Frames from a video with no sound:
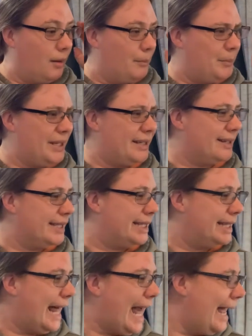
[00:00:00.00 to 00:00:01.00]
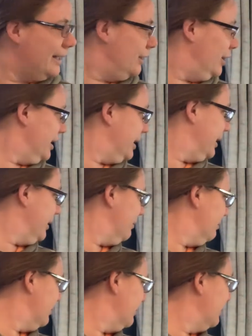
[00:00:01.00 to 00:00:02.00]
because that
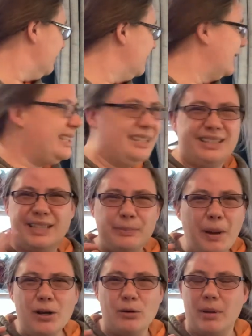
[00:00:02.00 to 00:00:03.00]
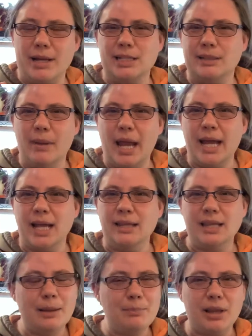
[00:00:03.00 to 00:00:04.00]
spider mites, man.
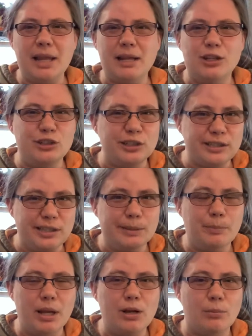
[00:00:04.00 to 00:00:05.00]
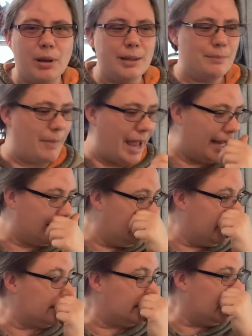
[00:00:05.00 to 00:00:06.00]
That plant is just a spider mite
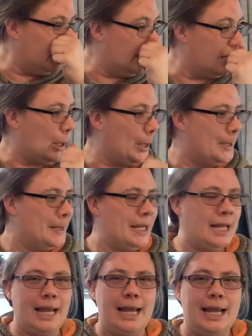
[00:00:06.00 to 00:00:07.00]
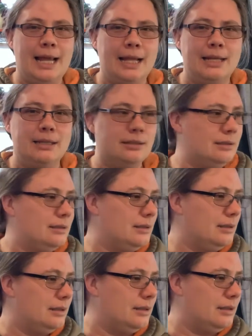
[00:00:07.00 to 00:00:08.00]
magnet. And
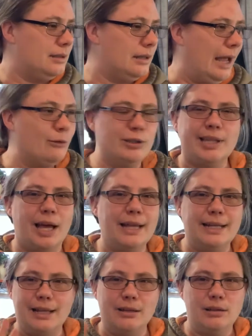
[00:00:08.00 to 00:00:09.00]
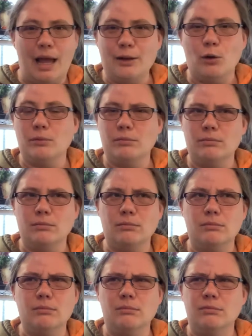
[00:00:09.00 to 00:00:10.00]
outside, I
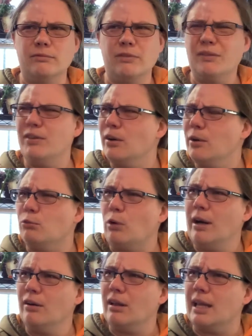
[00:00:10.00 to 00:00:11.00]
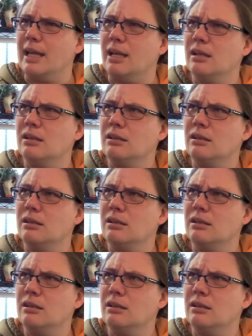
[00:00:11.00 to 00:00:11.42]
very rarely,